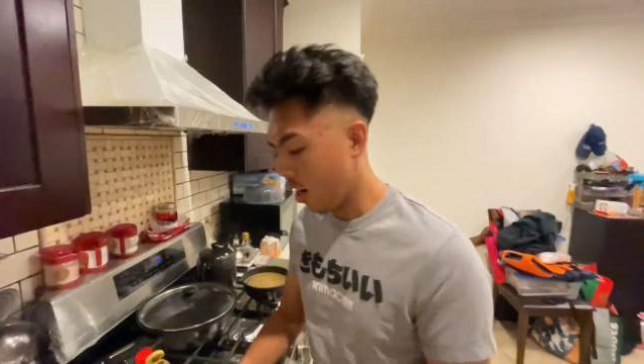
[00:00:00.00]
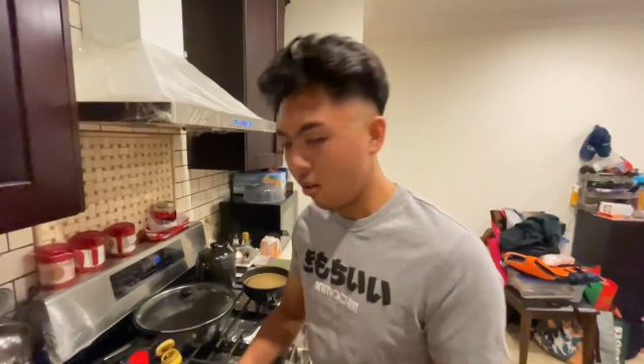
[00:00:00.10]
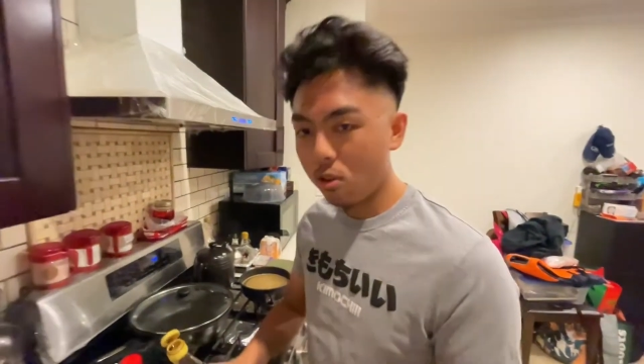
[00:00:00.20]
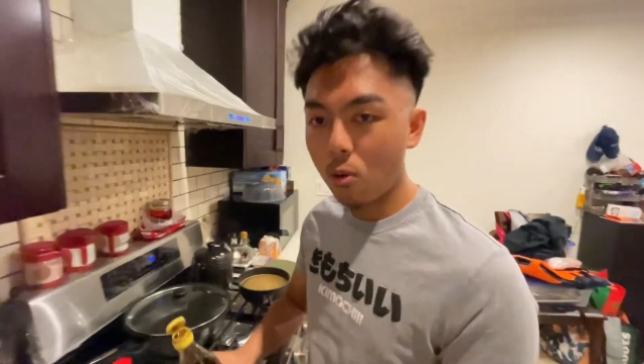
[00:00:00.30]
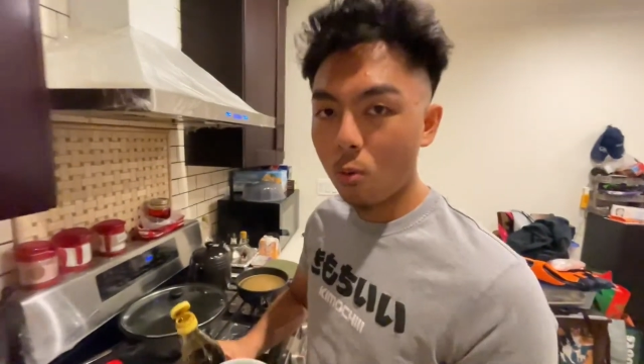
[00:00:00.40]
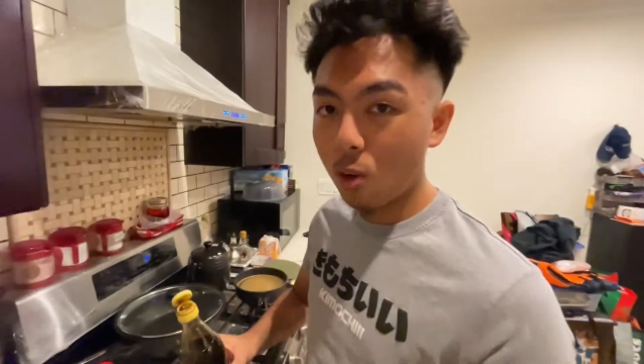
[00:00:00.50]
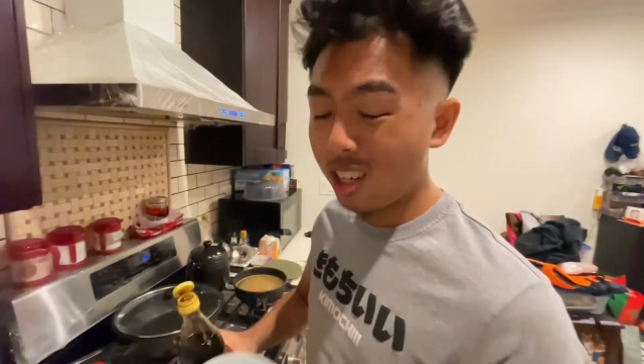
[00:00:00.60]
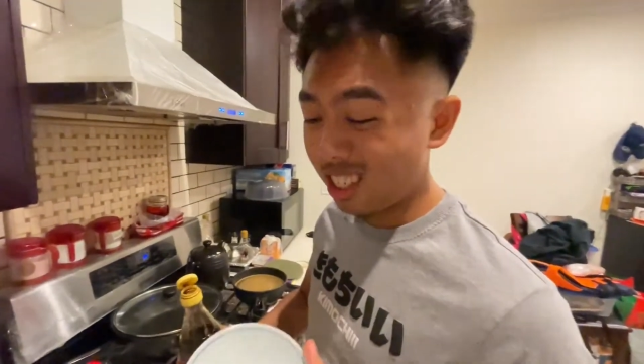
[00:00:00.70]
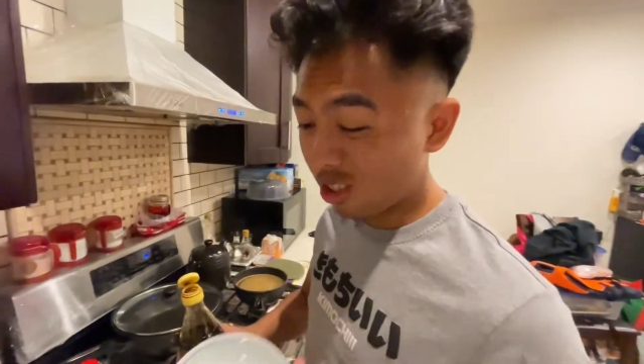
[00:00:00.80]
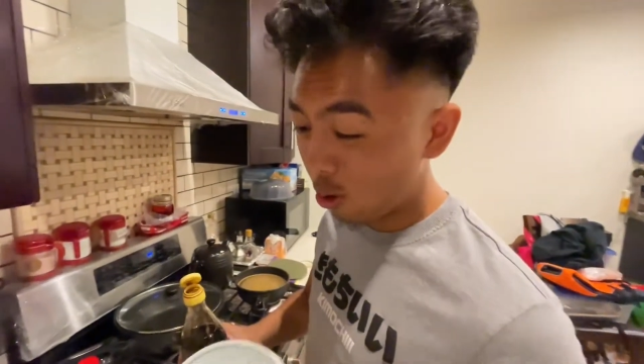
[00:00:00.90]
I don't know
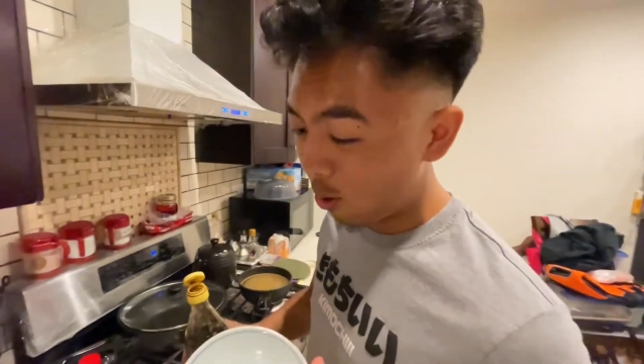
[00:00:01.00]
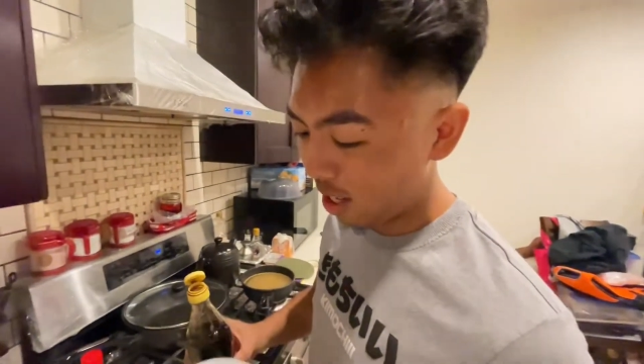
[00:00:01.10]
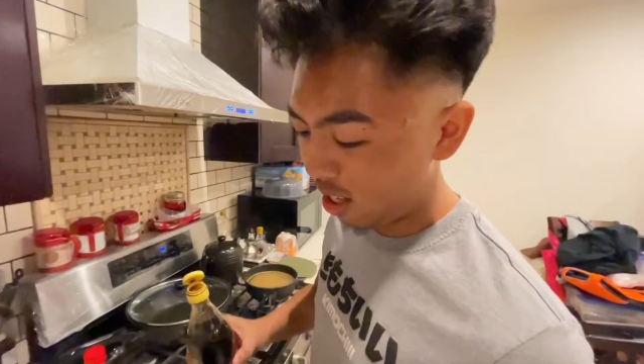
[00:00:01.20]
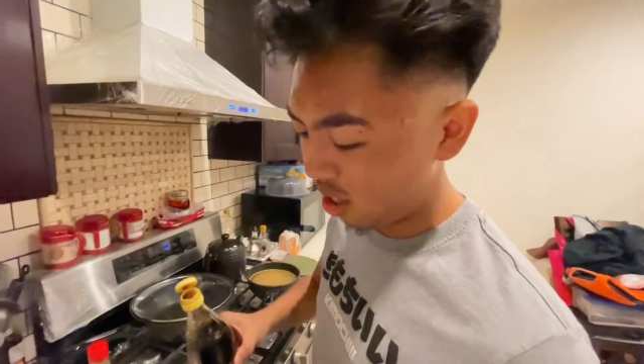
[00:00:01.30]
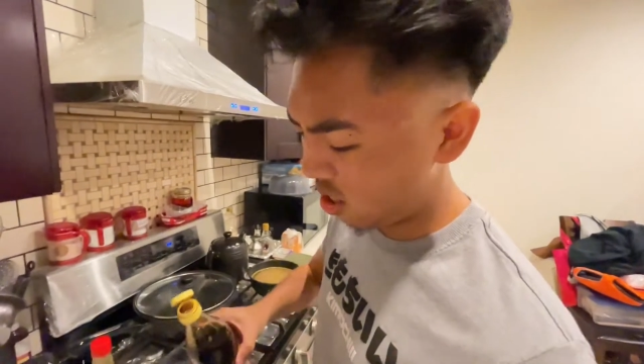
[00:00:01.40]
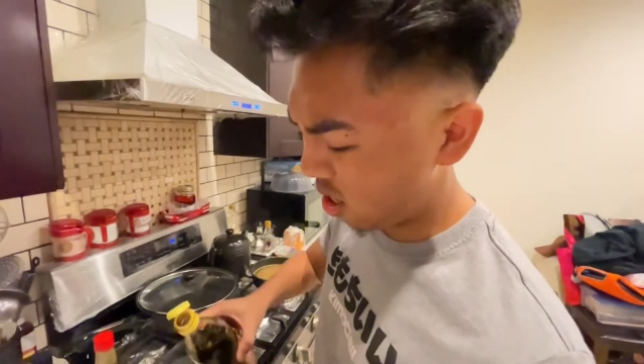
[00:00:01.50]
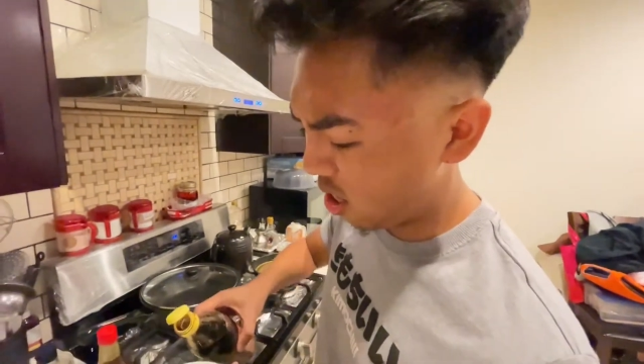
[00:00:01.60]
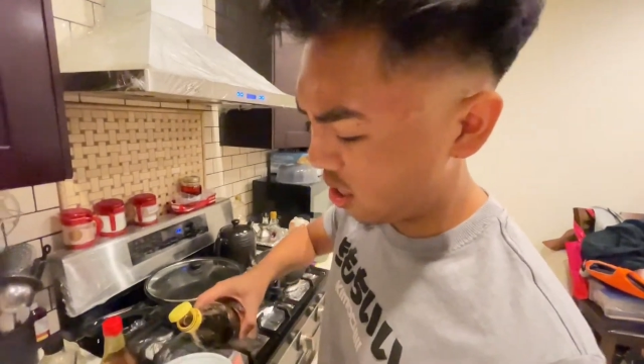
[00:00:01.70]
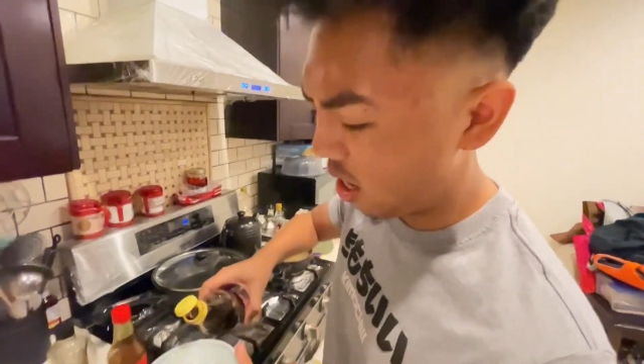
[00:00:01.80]
what is going in the sauce